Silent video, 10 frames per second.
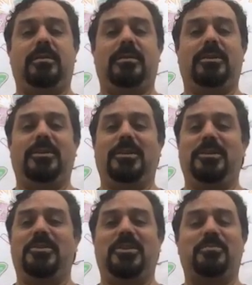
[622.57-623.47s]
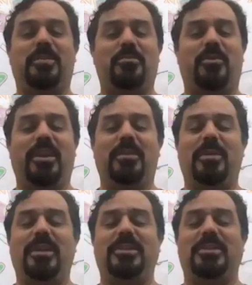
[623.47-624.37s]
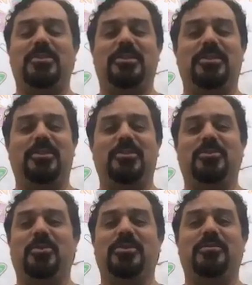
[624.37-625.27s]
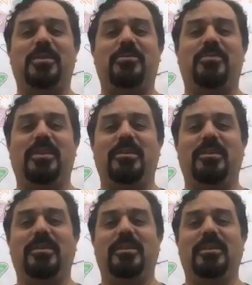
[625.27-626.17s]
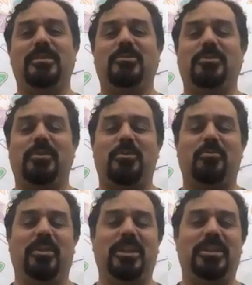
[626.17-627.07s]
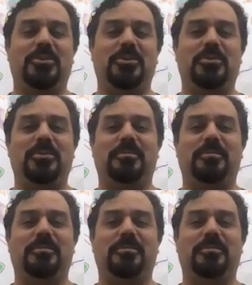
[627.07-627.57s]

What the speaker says: Good. Just by bringing my attention to the soles of my feet, which we don't really do,